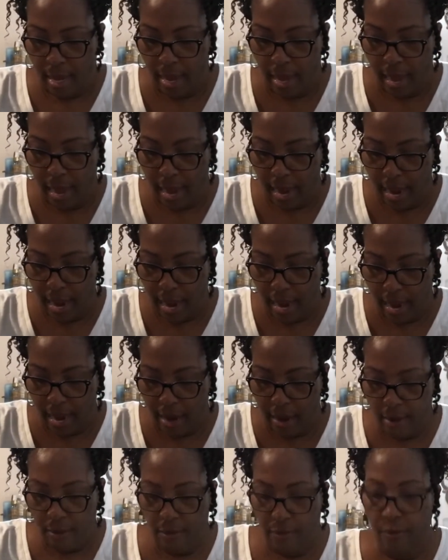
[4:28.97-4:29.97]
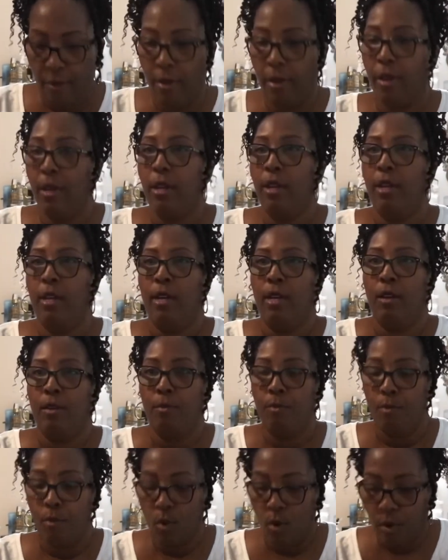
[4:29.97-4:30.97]
I have
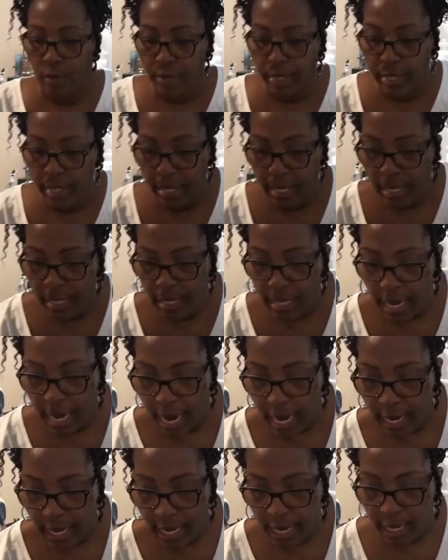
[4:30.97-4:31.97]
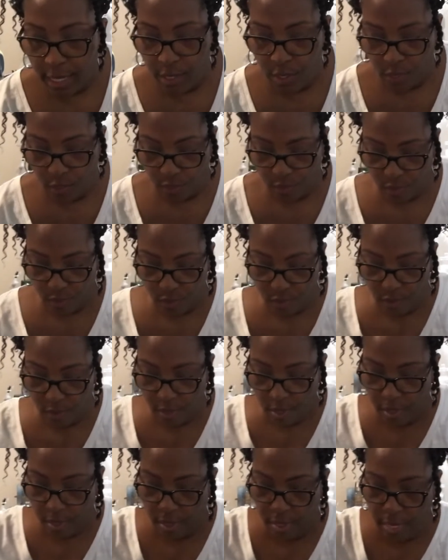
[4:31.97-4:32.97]
more receipts that I need to
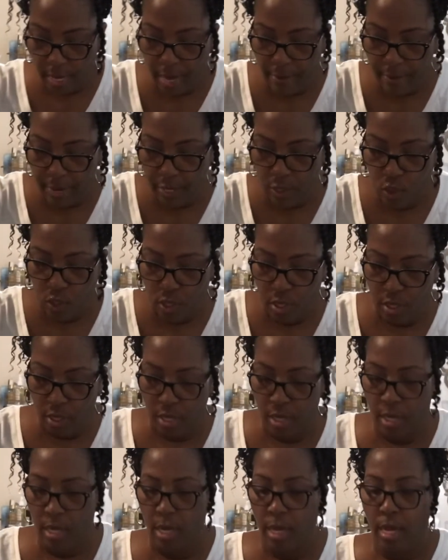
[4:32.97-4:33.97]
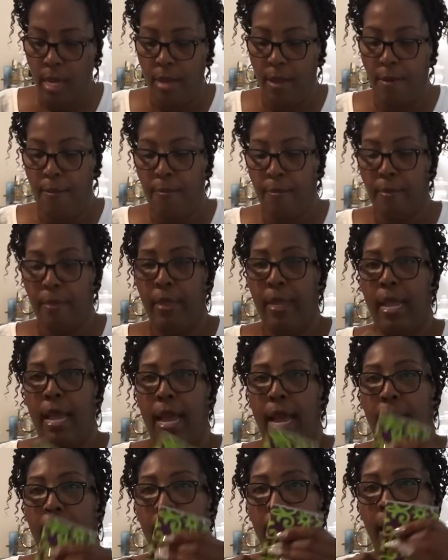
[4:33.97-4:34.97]
image. I
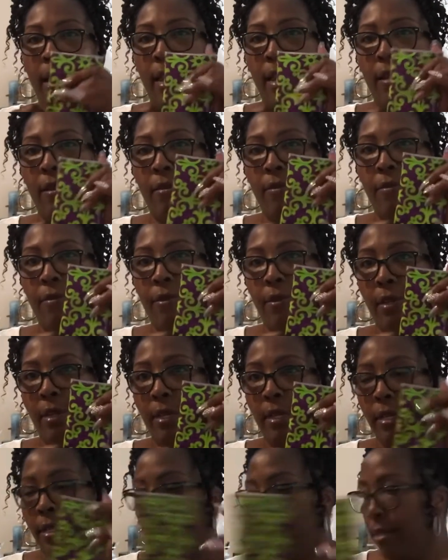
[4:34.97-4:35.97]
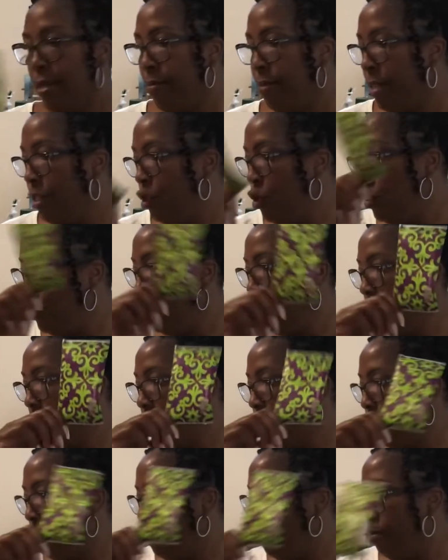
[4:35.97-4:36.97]
have some tissue. This
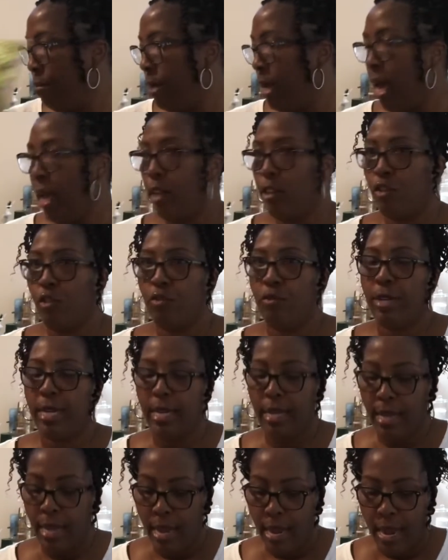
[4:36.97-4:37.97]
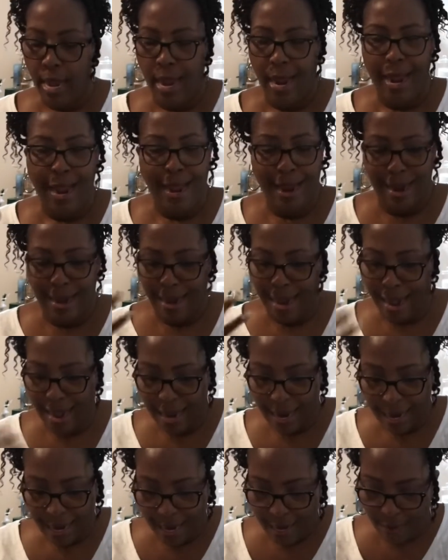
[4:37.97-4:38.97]
is from Dollar Tree. And
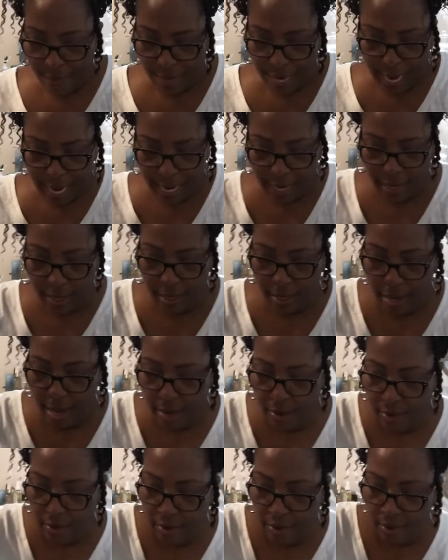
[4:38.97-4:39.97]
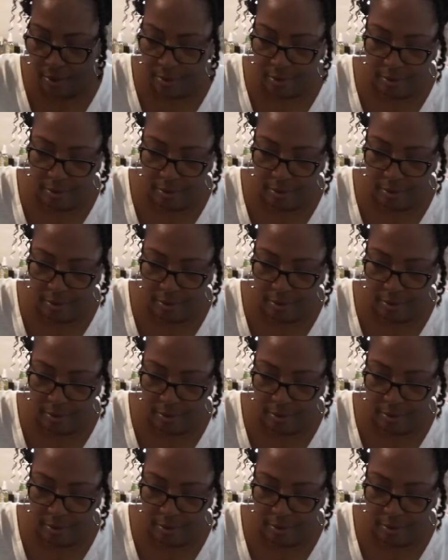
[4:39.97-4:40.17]
I am like, I don't know,